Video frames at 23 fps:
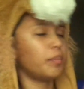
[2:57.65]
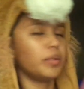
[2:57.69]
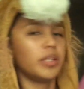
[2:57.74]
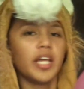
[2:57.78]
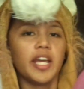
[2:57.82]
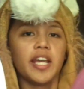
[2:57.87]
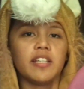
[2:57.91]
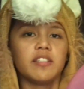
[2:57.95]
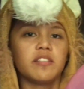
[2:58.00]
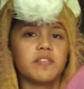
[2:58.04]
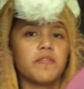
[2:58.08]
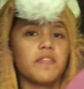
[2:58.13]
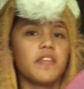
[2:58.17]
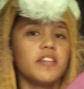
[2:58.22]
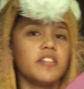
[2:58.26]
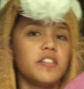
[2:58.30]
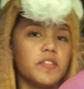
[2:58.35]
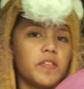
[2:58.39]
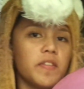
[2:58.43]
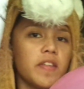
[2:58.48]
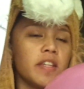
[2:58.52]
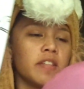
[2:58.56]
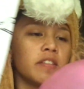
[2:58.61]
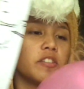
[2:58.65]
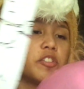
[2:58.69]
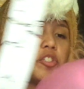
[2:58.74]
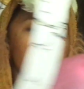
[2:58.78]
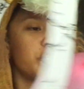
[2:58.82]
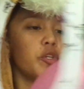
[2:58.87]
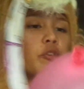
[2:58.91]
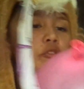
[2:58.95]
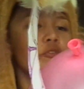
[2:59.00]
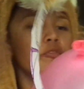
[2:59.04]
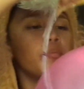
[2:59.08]
place this thing
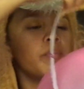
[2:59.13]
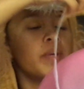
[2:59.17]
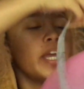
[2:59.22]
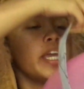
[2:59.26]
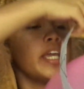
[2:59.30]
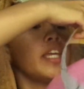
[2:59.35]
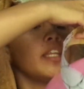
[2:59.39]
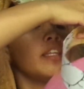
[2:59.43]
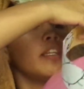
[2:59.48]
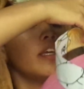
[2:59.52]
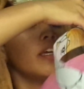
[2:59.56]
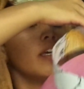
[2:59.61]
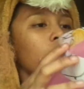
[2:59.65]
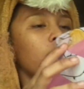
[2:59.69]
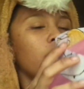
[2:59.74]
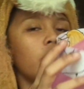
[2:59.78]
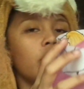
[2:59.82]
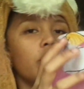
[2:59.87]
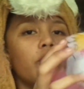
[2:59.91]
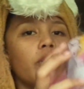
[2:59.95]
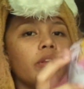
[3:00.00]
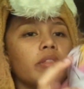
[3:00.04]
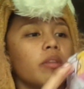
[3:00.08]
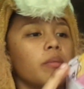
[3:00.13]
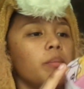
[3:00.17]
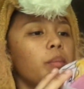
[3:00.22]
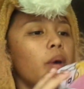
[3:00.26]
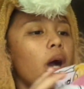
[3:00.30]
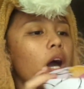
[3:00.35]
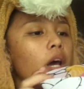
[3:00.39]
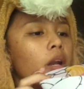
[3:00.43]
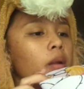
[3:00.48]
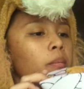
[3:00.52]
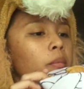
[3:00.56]
that you've made here at the
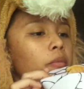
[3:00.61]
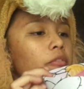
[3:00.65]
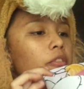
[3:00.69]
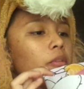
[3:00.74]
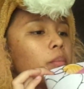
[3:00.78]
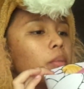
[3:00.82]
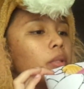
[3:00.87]
bottom of the